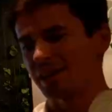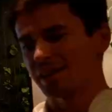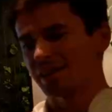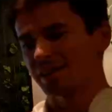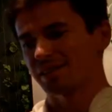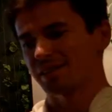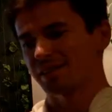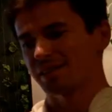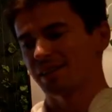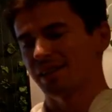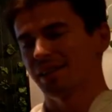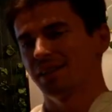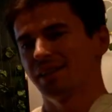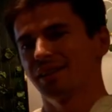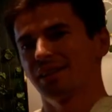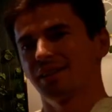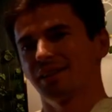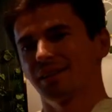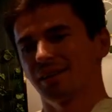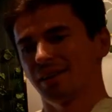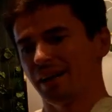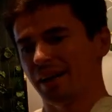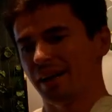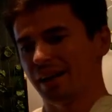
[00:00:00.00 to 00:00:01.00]

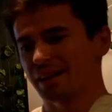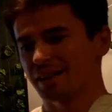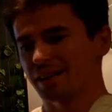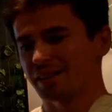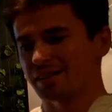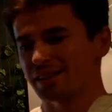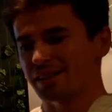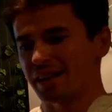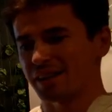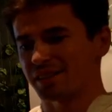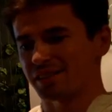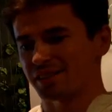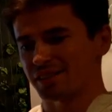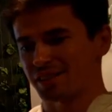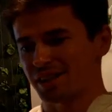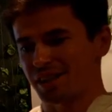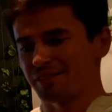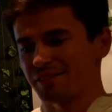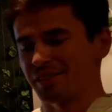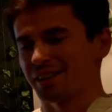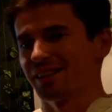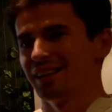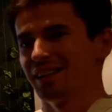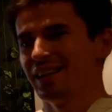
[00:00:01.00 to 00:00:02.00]
is like
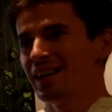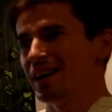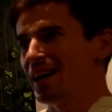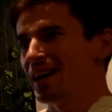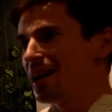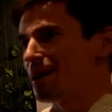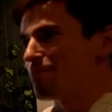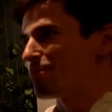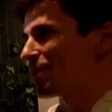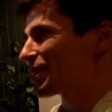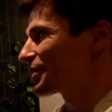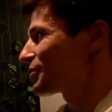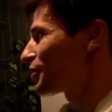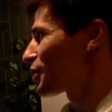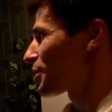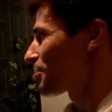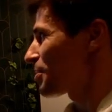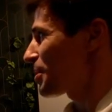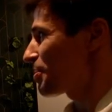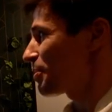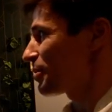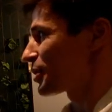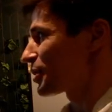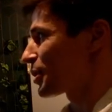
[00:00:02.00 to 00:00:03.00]
strong. But for
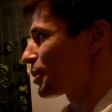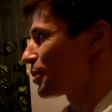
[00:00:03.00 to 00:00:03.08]
people